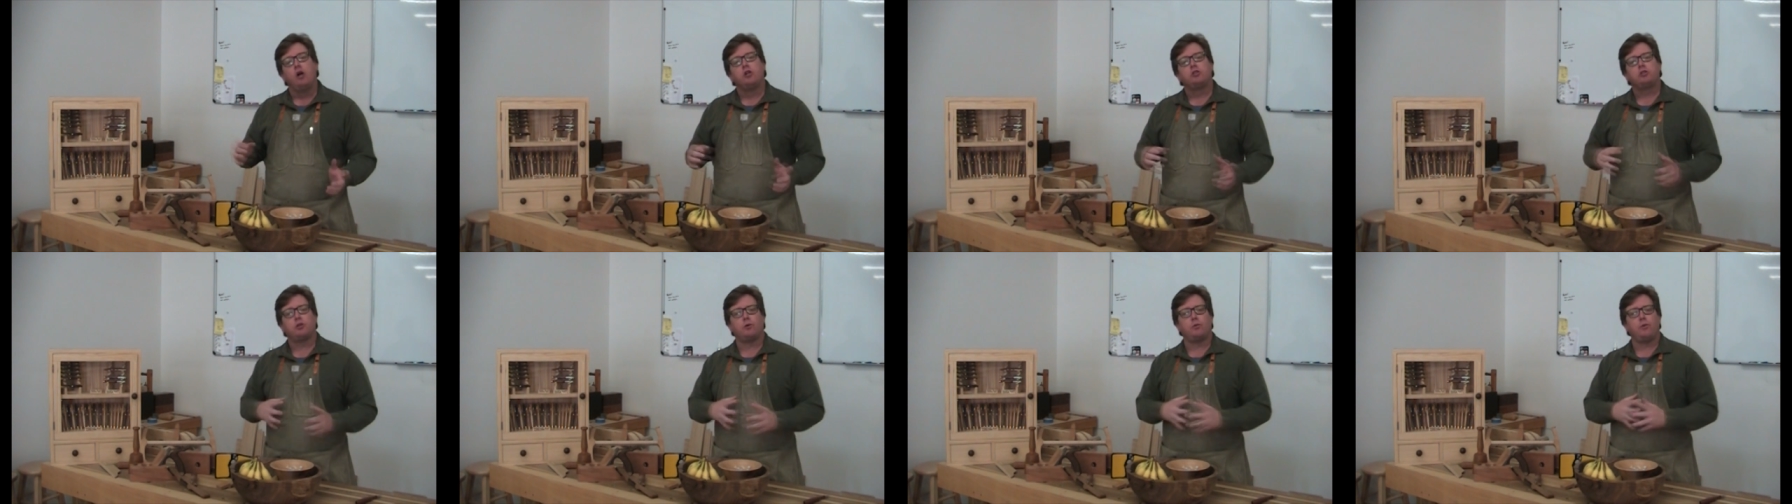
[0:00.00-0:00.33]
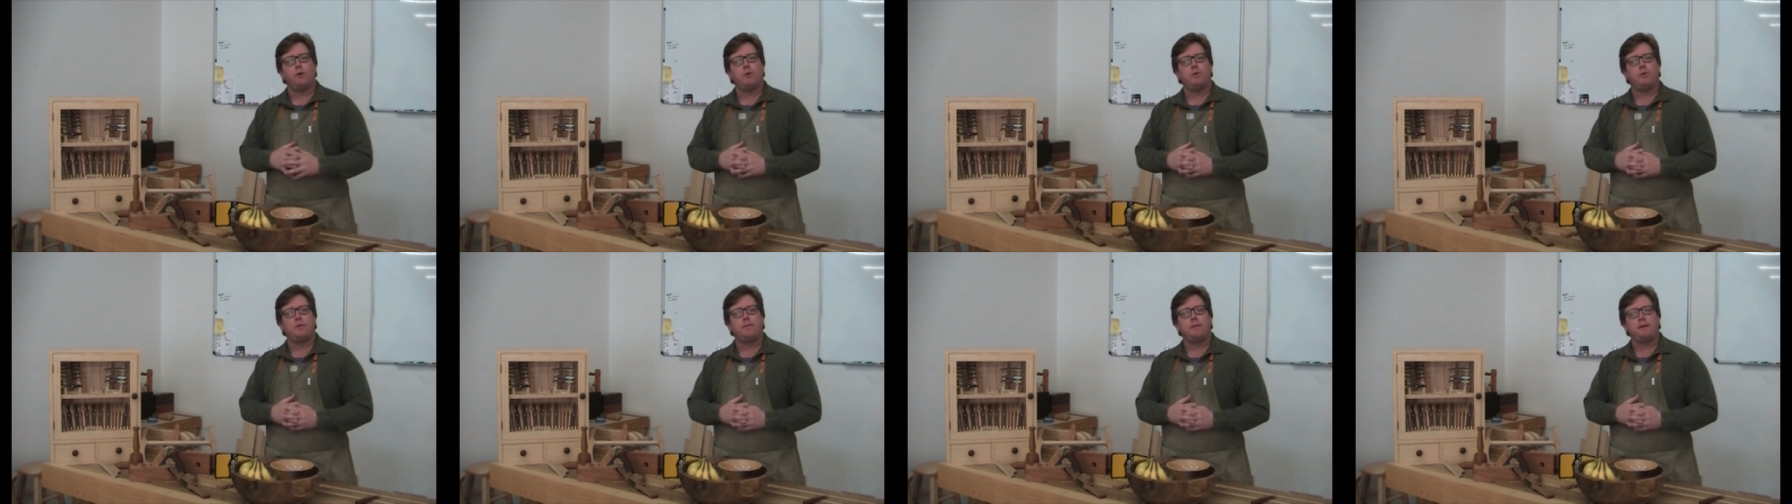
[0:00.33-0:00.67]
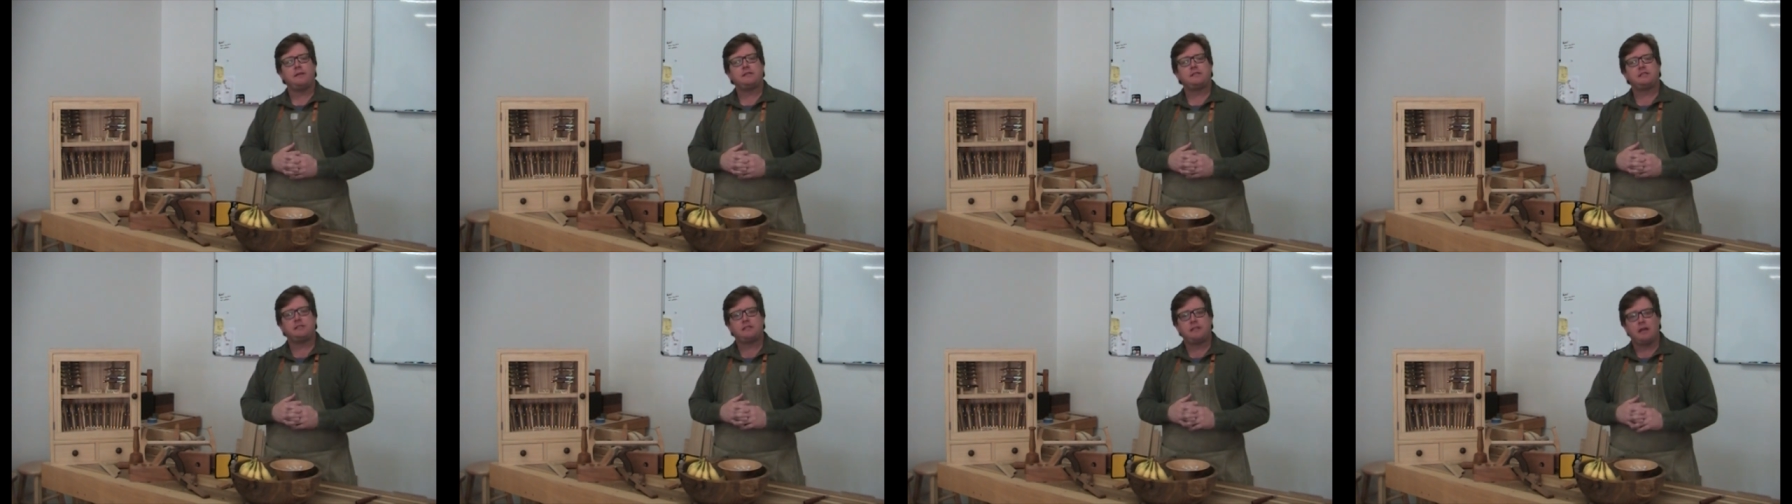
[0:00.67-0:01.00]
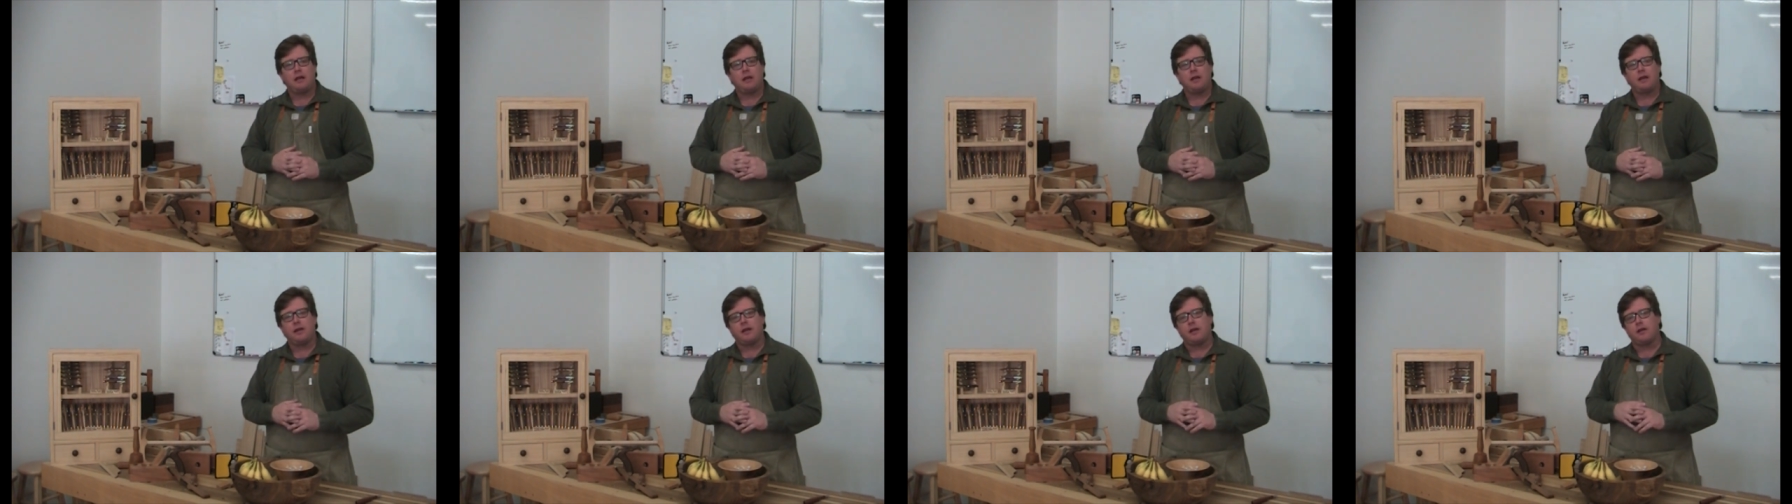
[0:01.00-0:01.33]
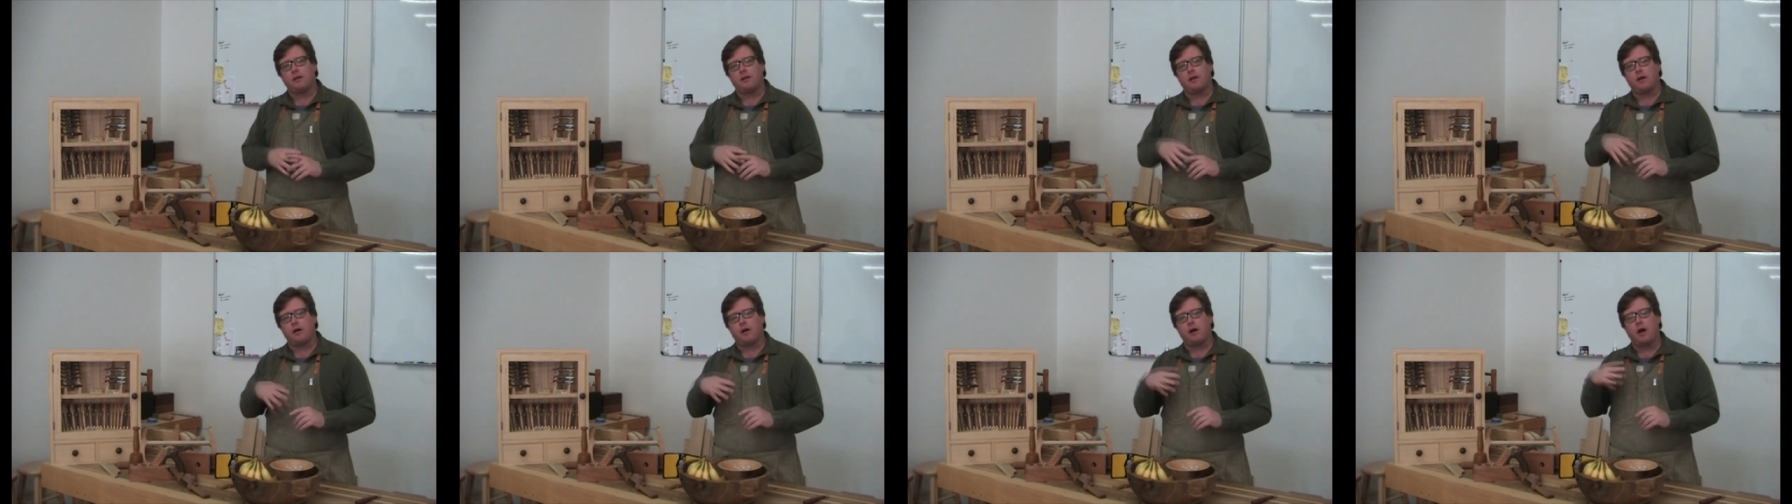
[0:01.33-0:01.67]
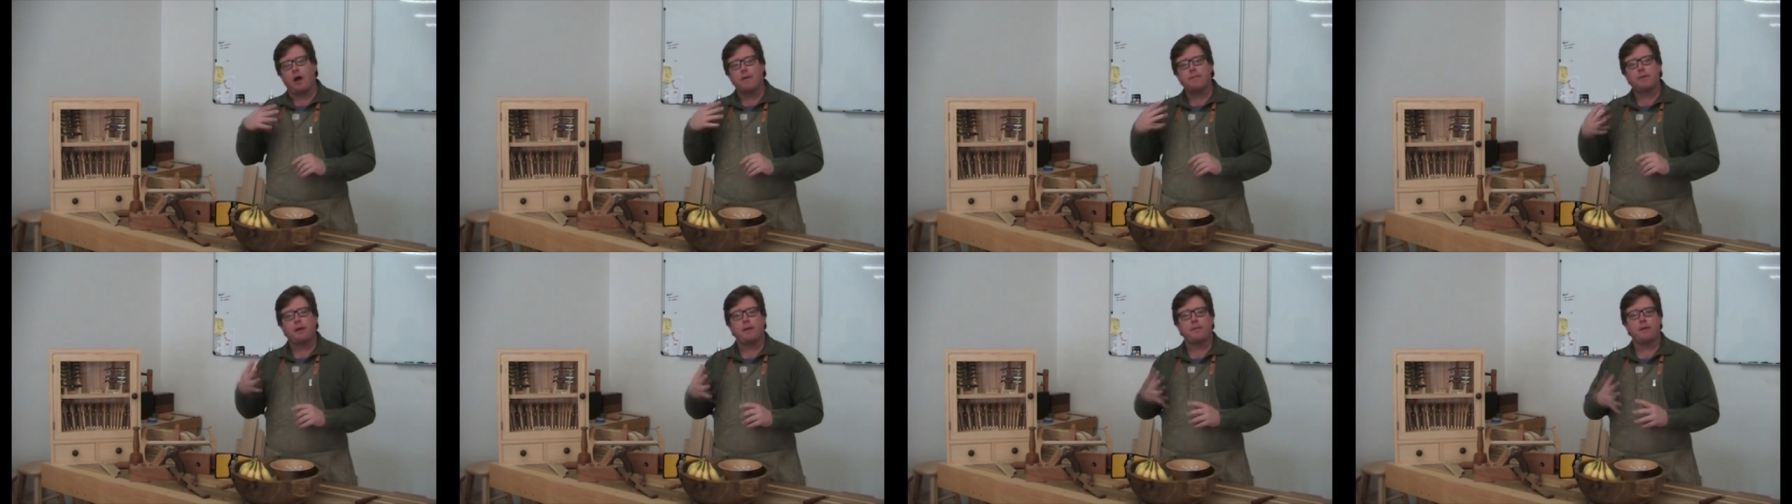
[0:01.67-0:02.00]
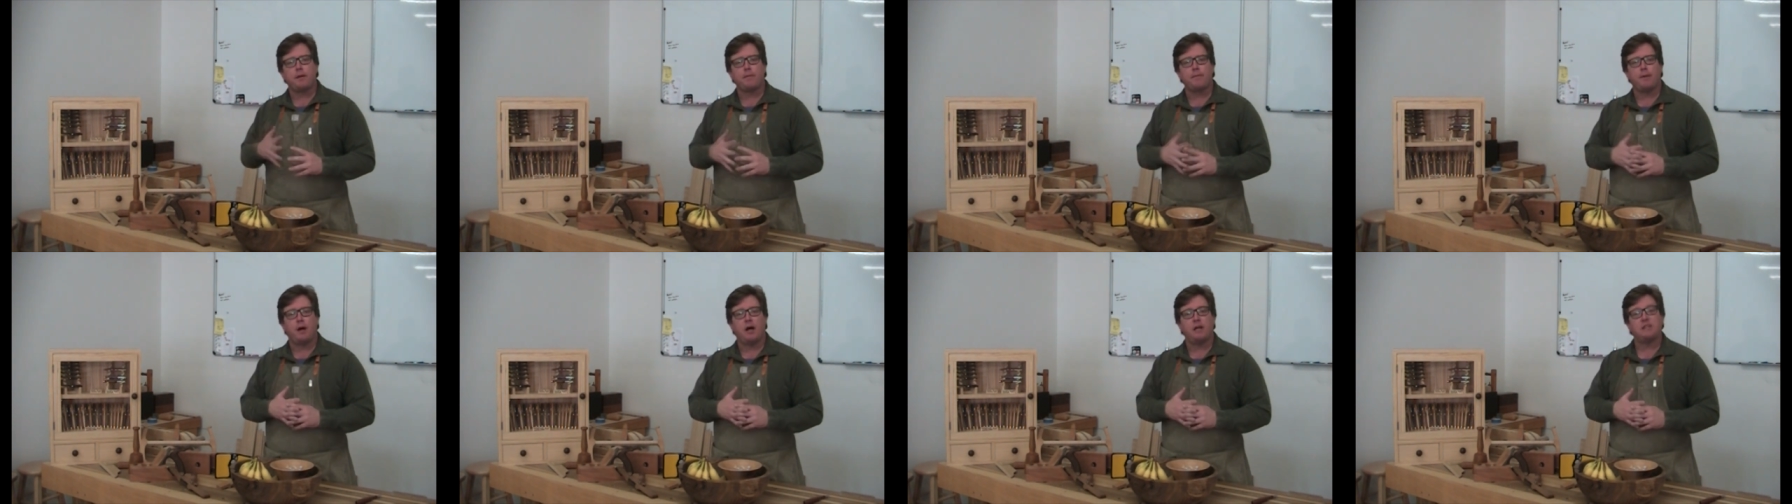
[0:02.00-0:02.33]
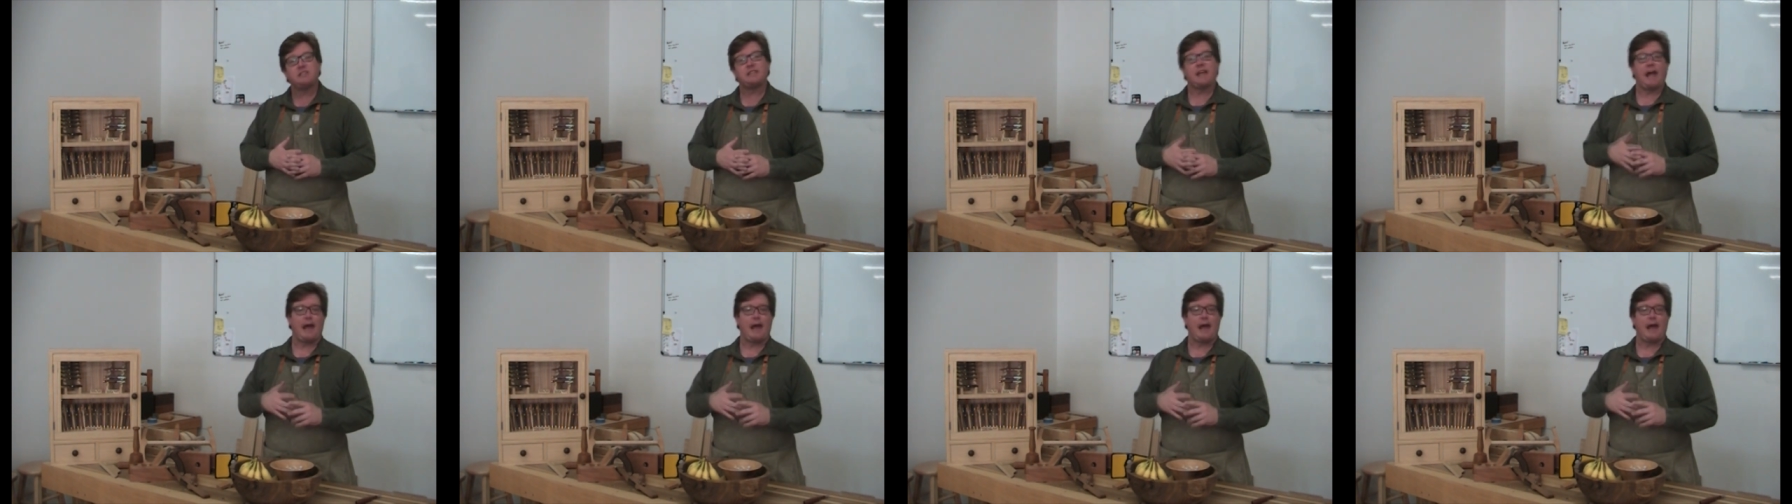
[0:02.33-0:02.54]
So we will be selling in the upcoming months